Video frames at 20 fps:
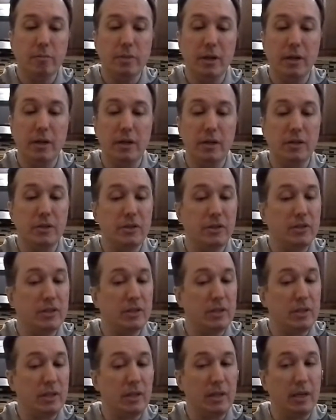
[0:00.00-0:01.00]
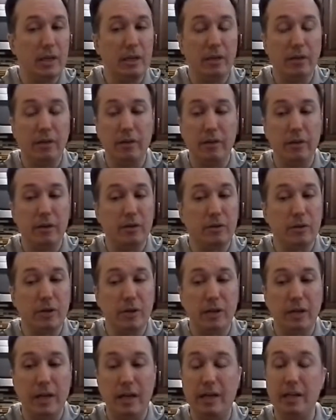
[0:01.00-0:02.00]
because it
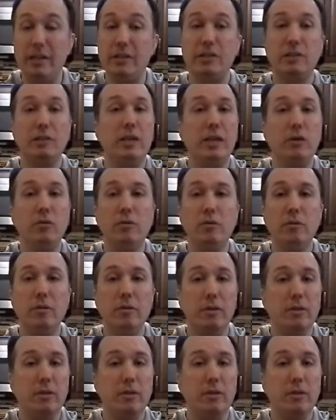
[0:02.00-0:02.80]
is legal.